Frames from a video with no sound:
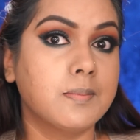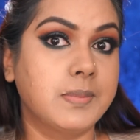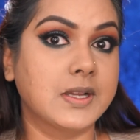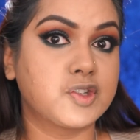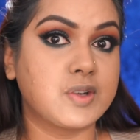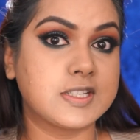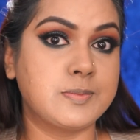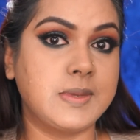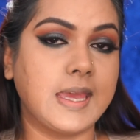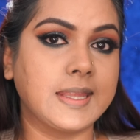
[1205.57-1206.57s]
but trust
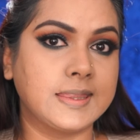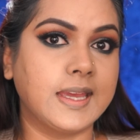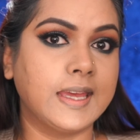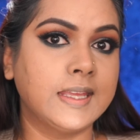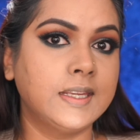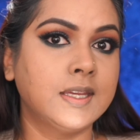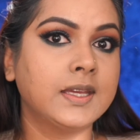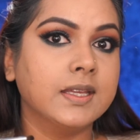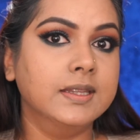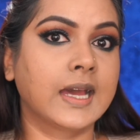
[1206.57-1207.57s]
me, at the end,
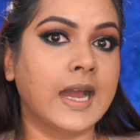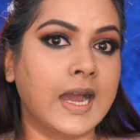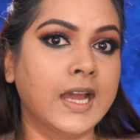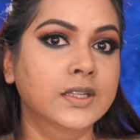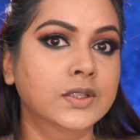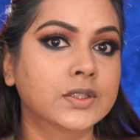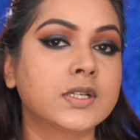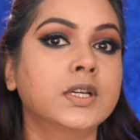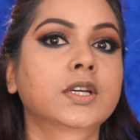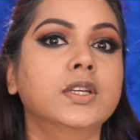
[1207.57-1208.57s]
the eye look